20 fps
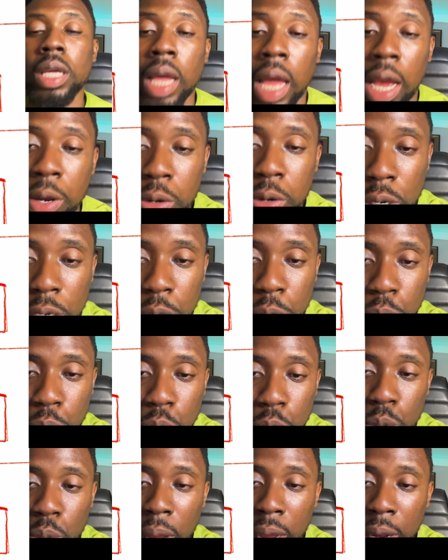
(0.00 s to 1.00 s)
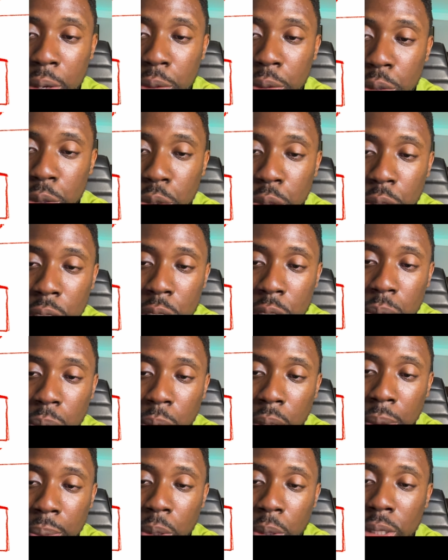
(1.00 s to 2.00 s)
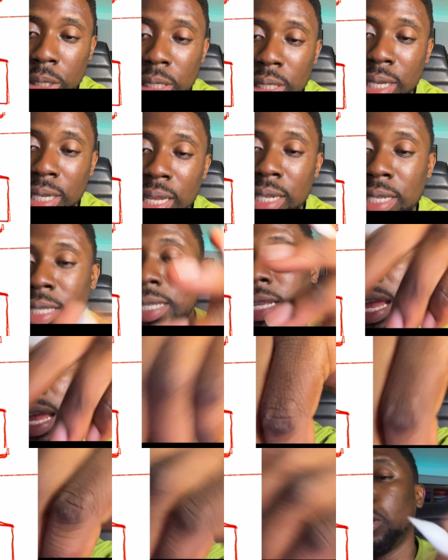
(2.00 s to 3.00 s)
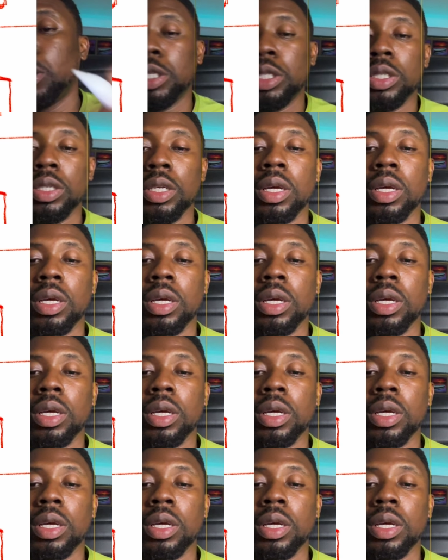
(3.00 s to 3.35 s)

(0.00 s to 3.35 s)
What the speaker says: I can only do 2. I couldn't do this one because it's inside the box.